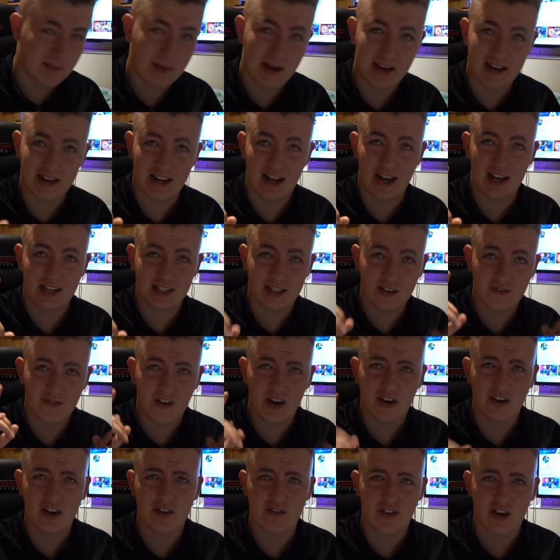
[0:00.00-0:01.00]
I mean it, it's a
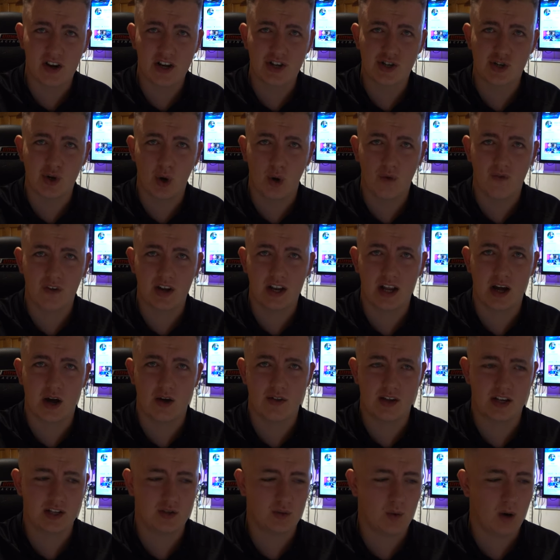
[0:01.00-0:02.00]
very, very short
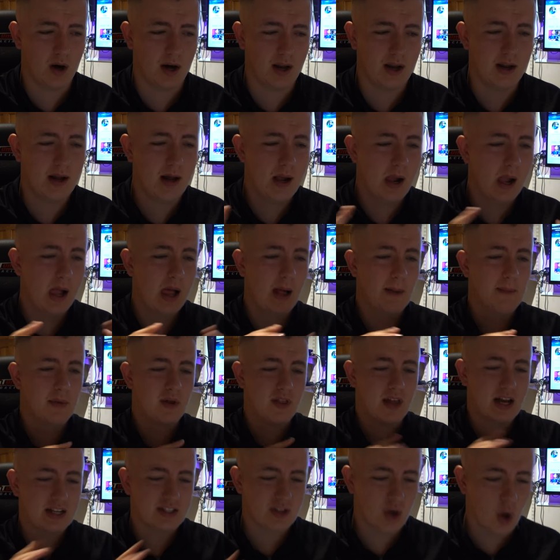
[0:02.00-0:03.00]
video, this one.
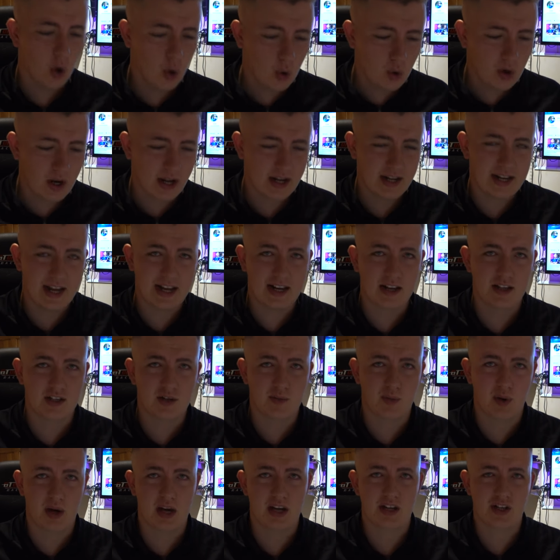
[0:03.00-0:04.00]
But that's all it needed
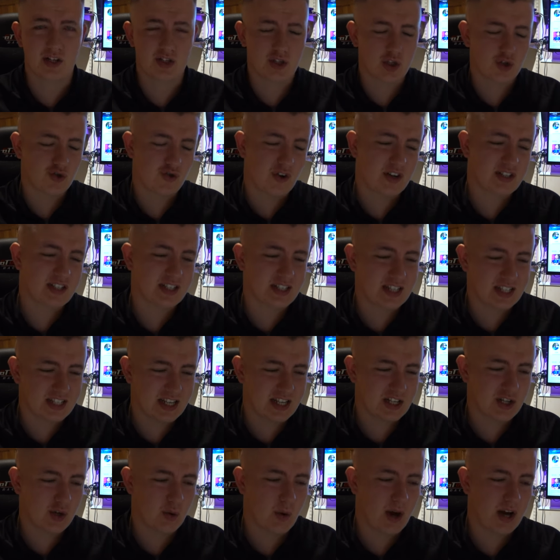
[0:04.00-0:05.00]
to be. Just addressing the
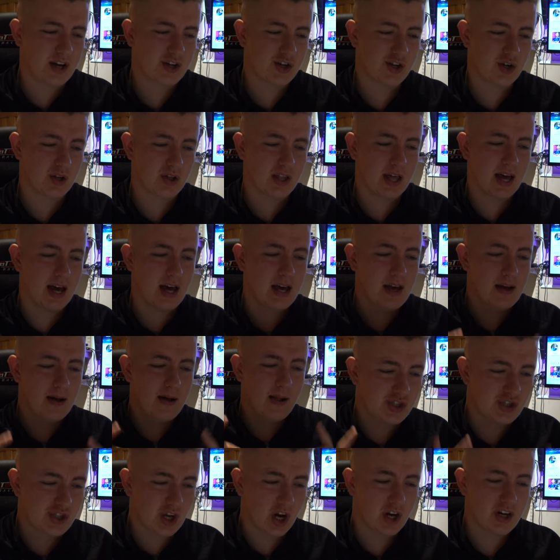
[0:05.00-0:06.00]
situation that
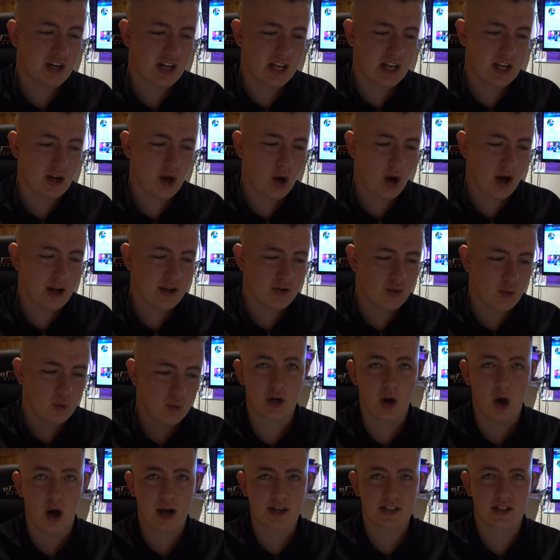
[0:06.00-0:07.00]
Dundee United
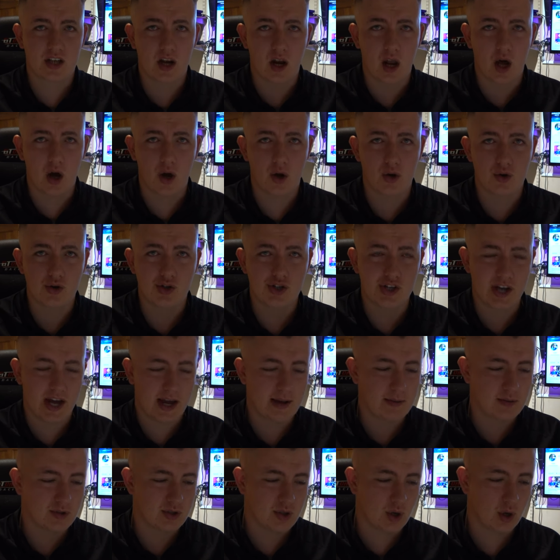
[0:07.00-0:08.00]
would like to loan
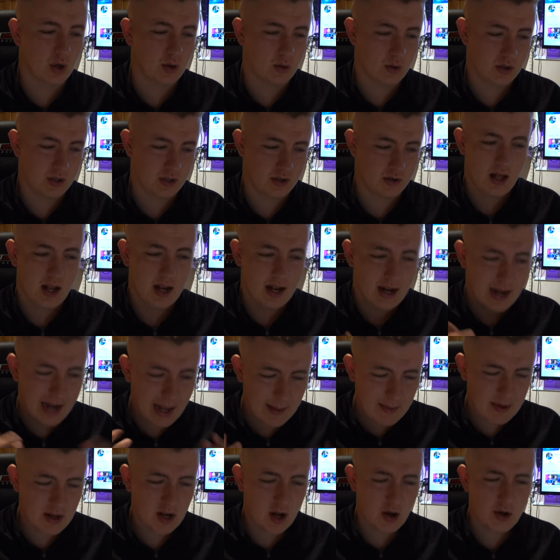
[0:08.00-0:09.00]
James Norwood.
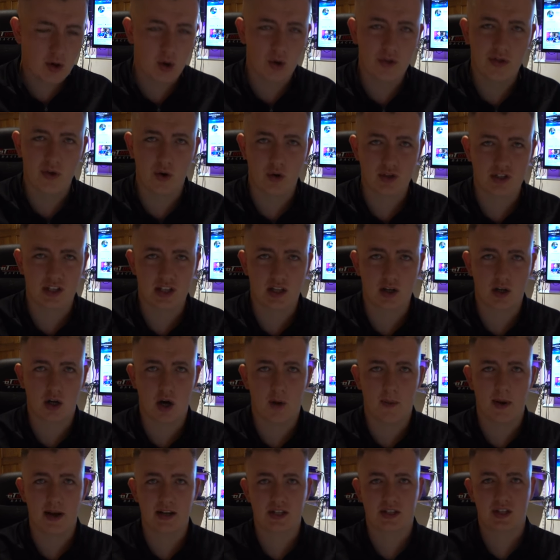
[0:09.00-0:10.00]
Let me know your thoughts in the
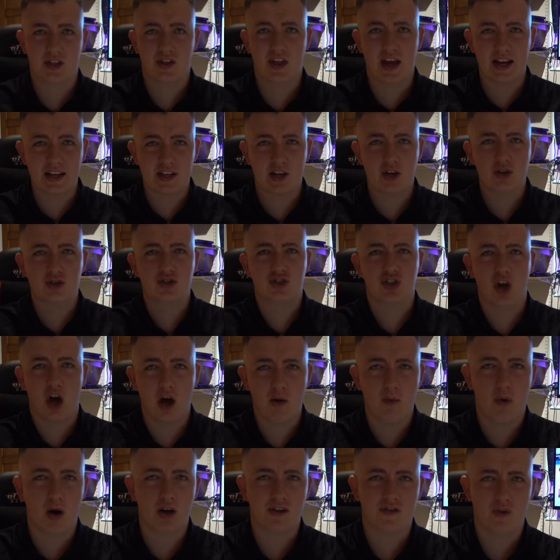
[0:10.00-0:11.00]
comments. Thank you
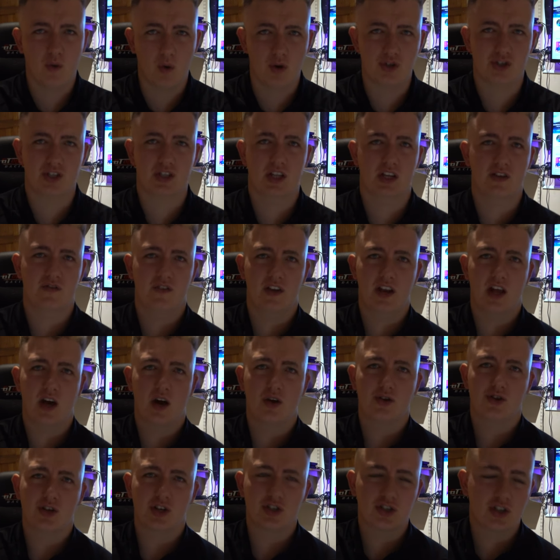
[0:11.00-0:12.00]
so much for watching this
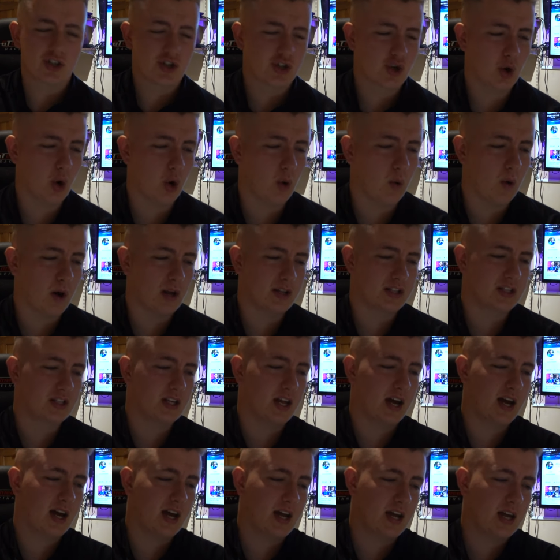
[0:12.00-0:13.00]
video. Just a short one
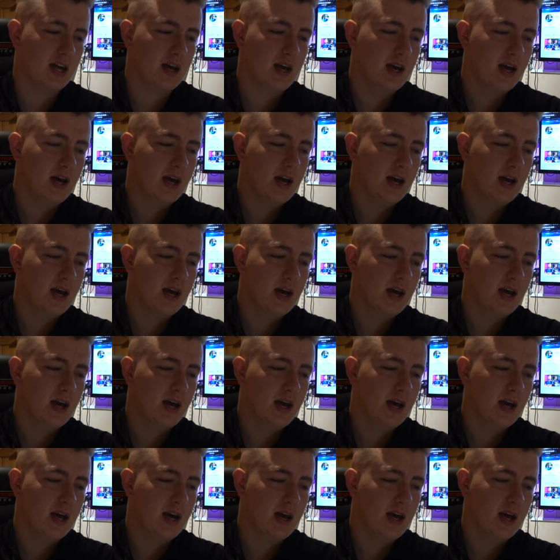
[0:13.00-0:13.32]
today.